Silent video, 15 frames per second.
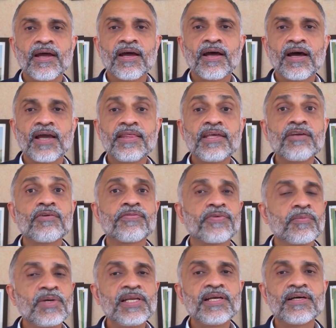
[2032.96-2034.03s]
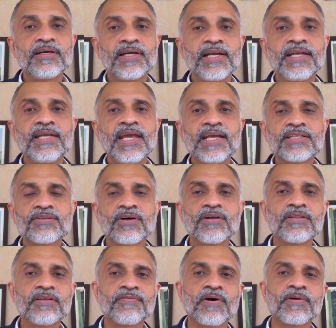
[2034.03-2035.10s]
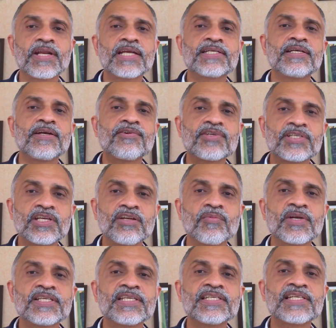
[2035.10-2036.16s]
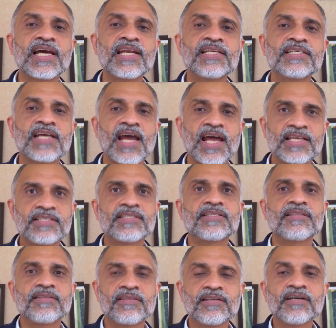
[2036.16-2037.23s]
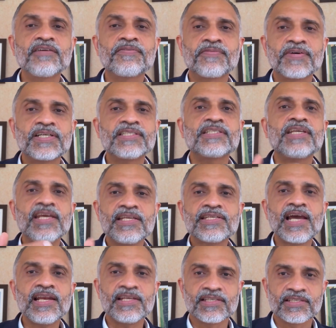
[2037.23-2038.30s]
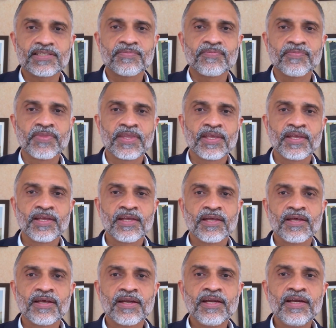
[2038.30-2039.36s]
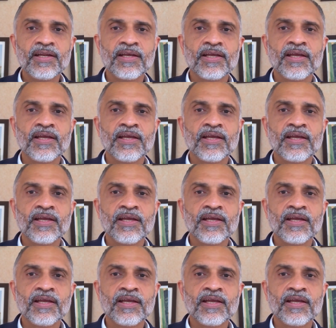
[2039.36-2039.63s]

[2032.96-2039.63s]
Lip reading: I think you're familiar, it takes on the Foundational Literacy and Numeracy Challenge as the first key challenge, right?